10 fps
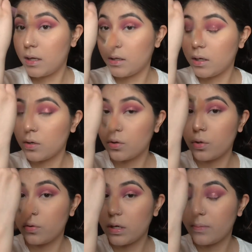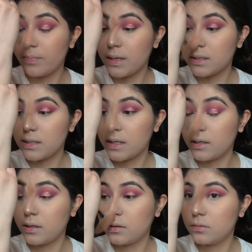and then I'll go up and
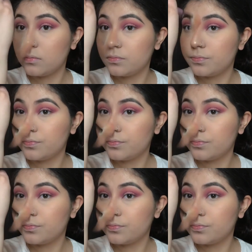down,